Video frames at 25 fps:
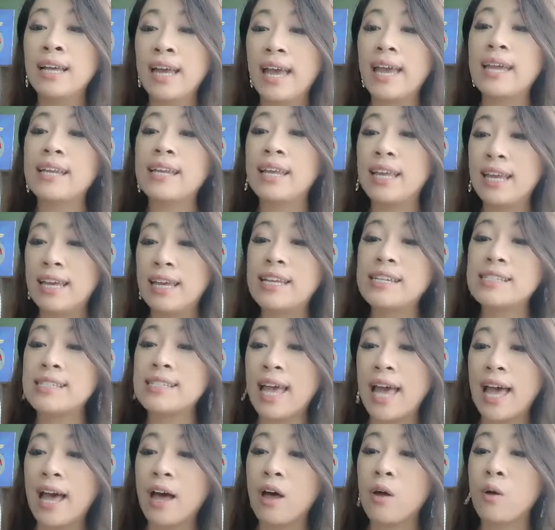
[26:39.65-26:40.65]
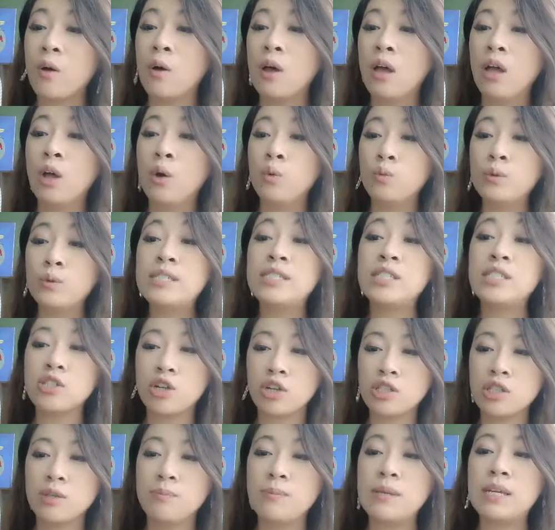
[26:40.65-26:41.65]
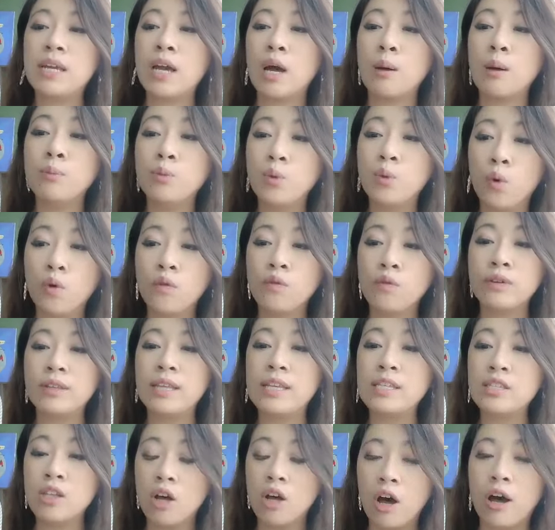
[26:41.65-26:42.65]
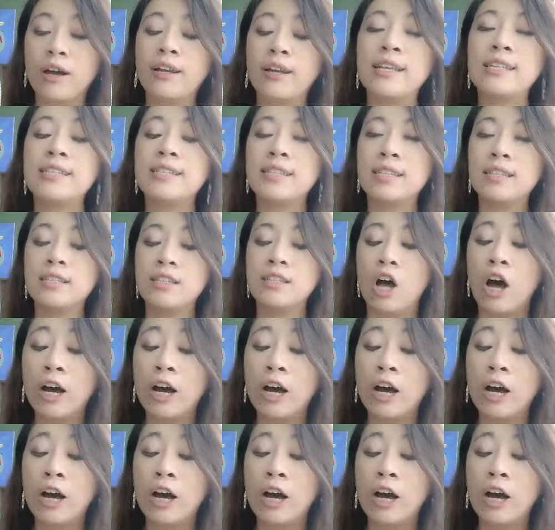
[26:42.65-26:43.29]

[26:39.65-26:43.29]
And it is how we start to become known for these honest,